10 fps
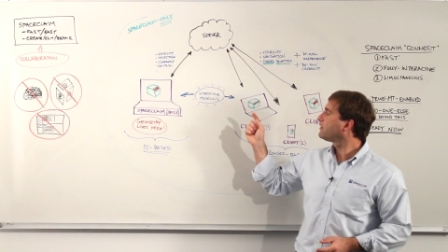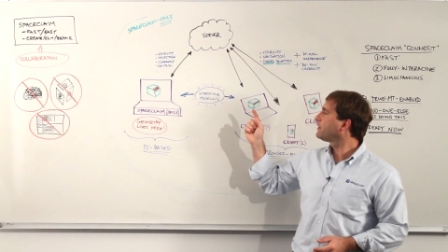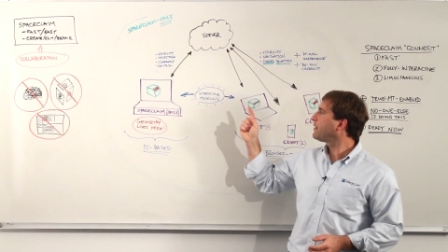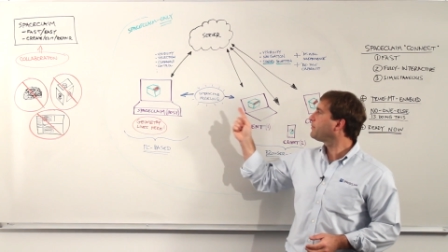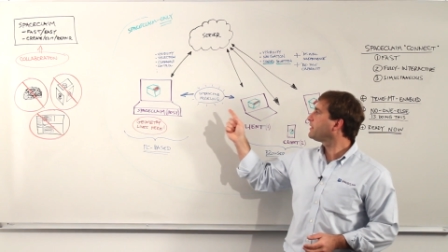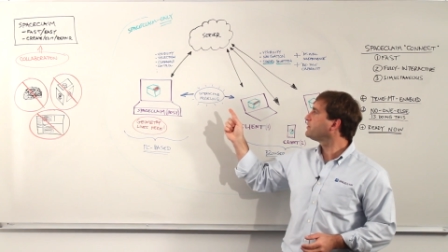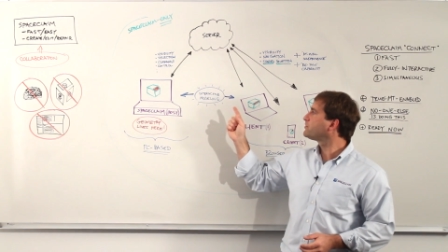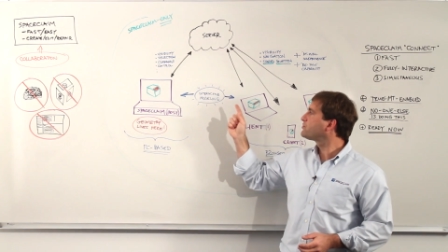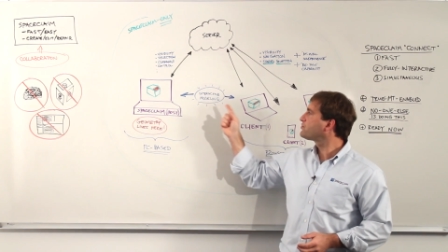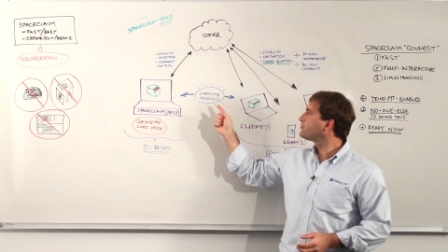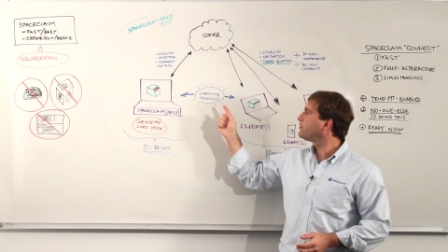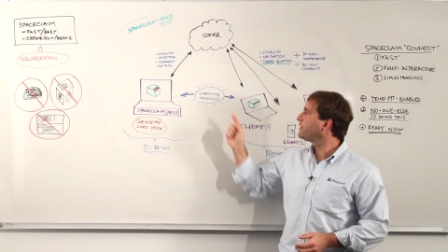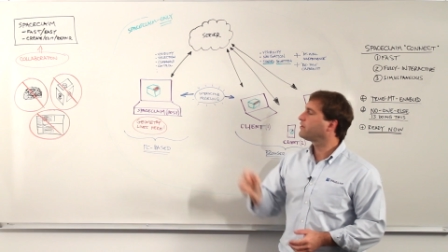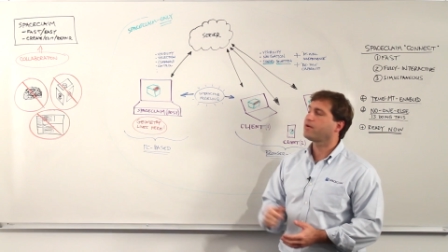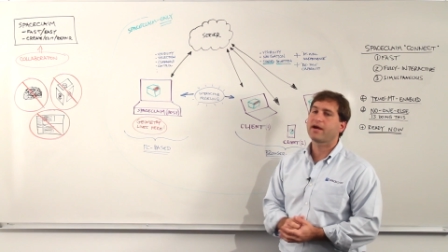That means true
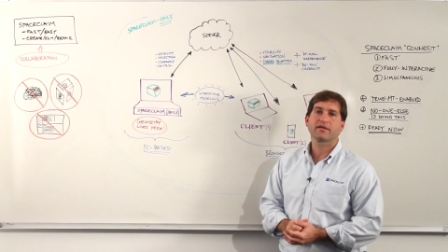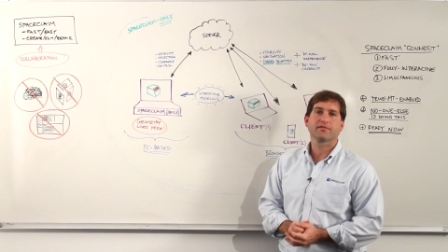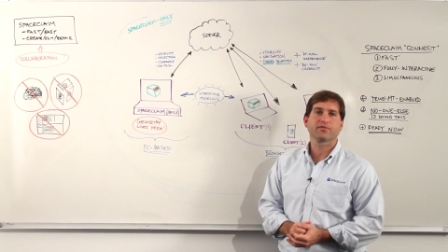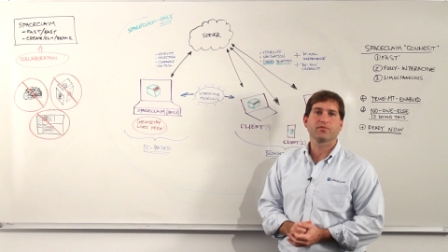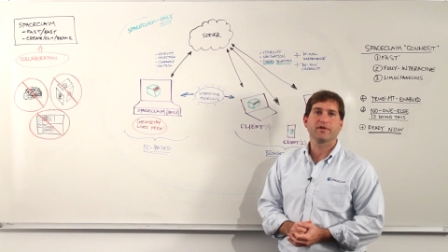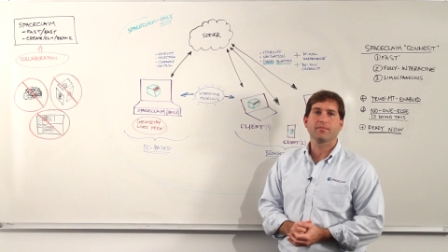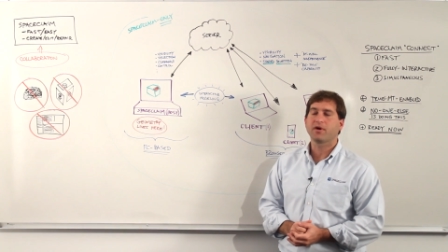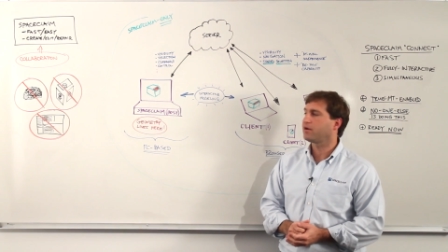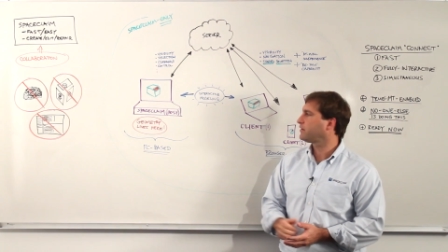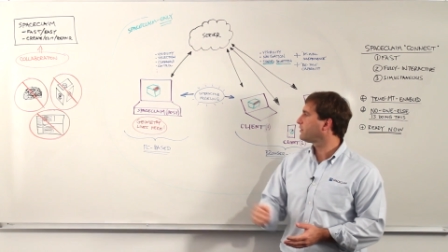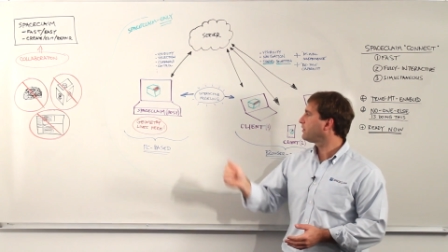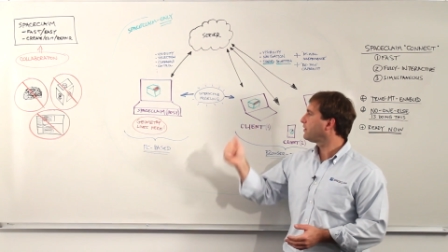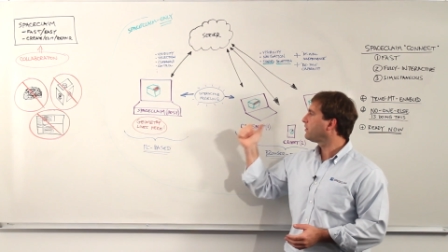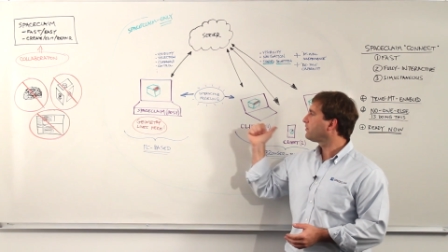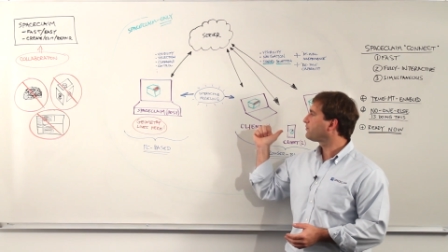interactive 3D modeling
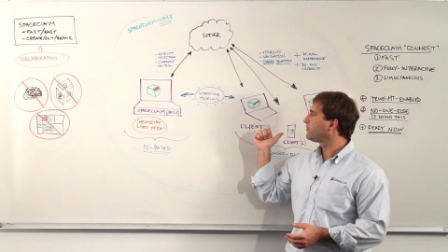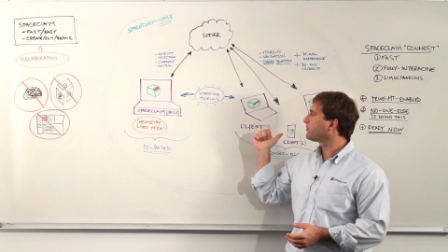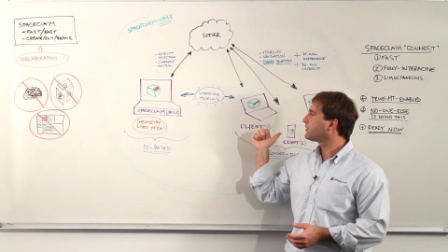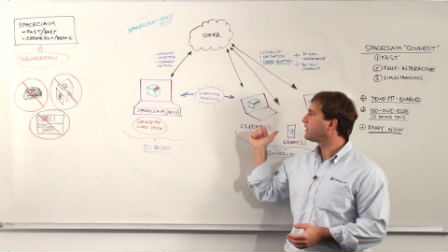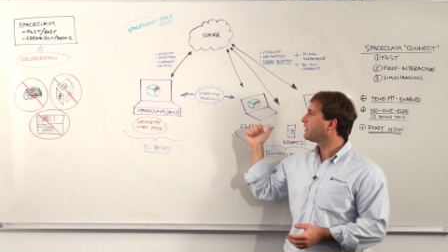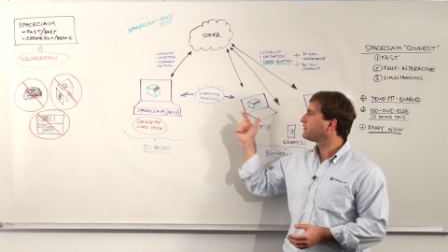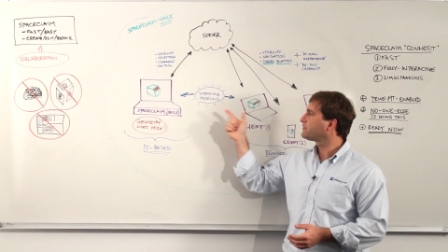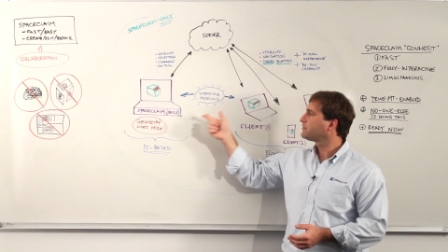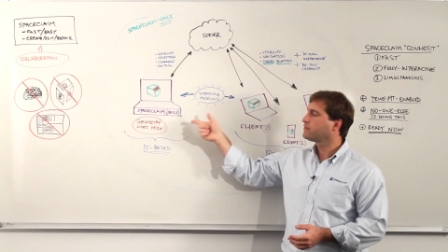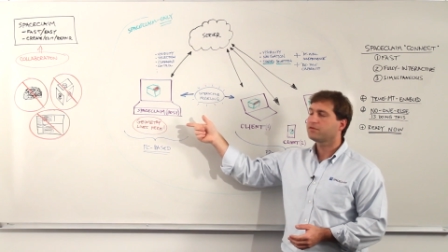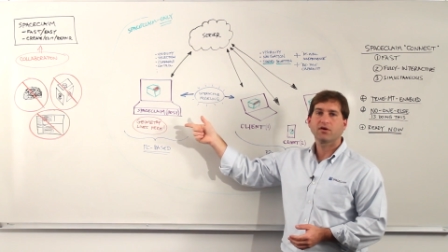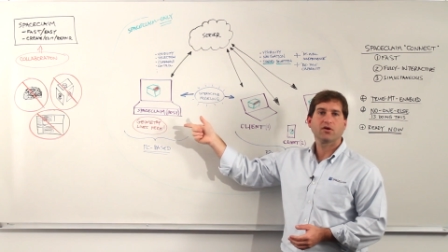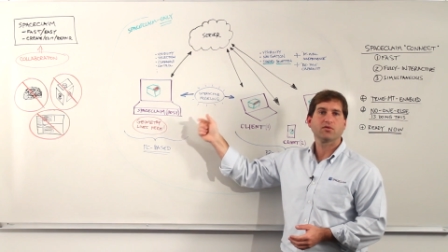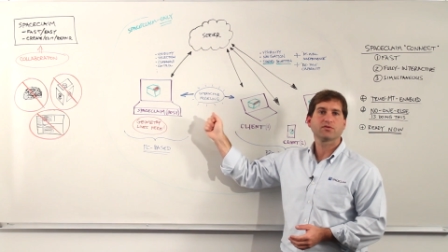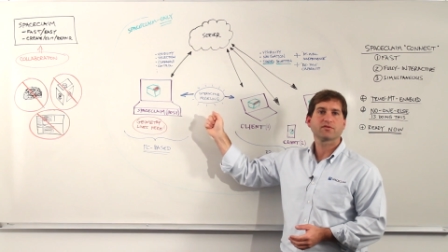from clients to
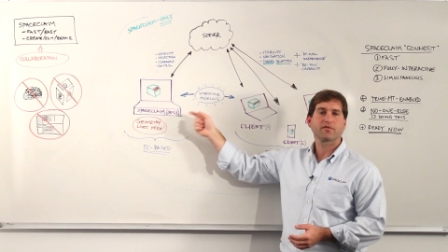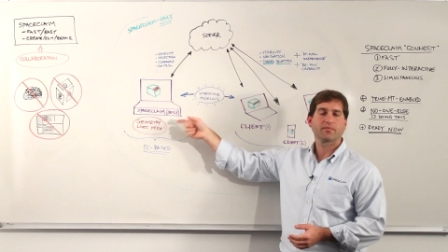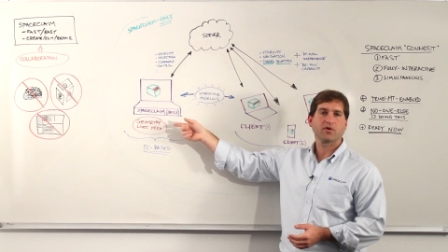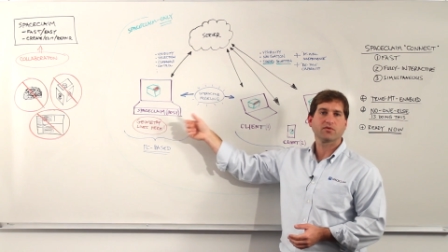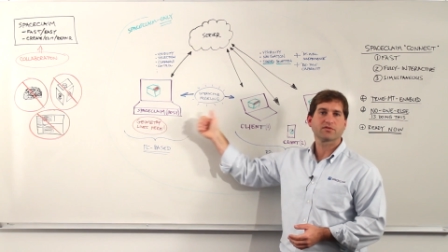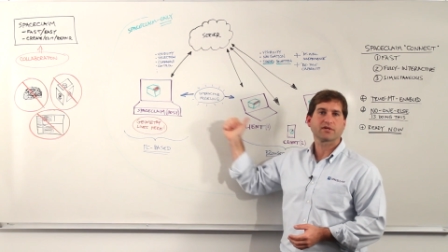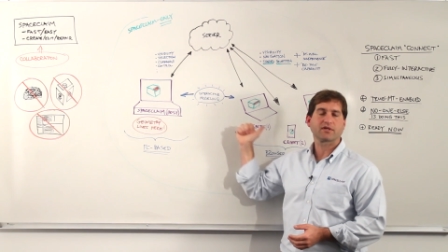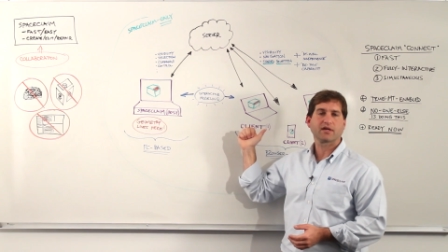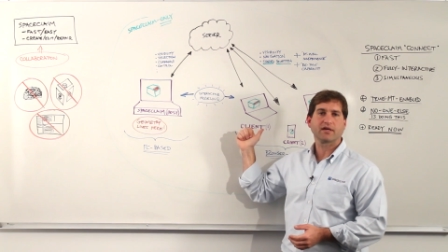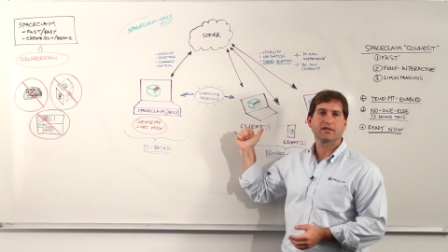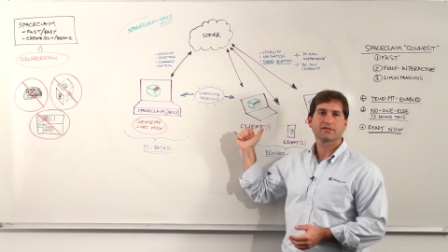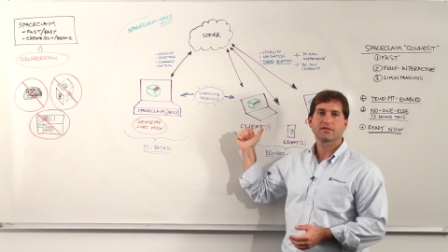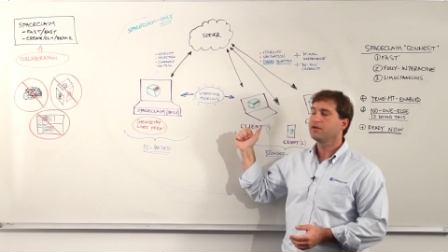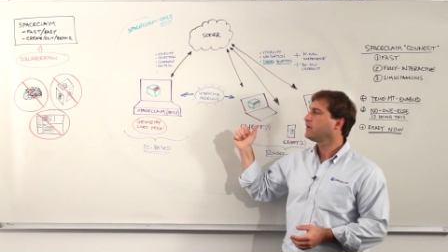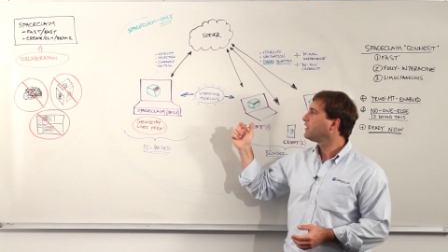hosts, from hosts to clients.
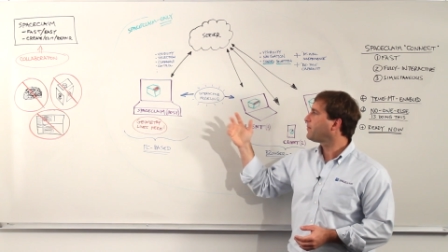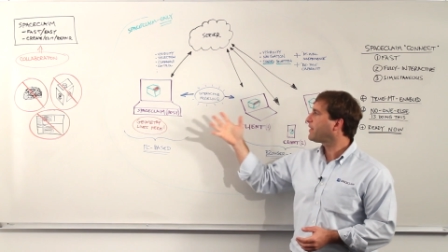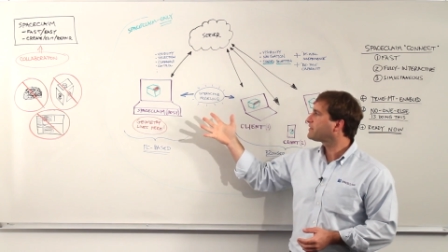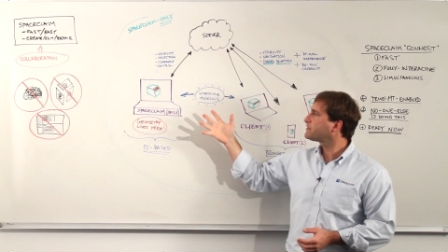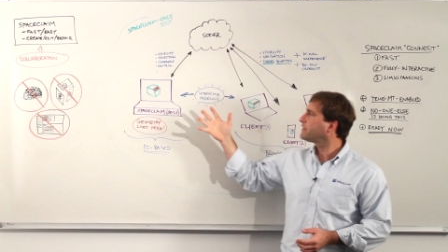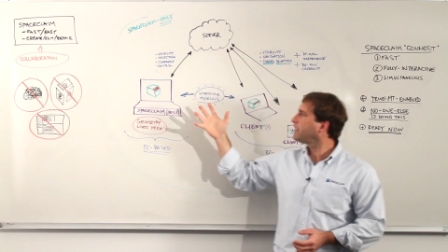Imagine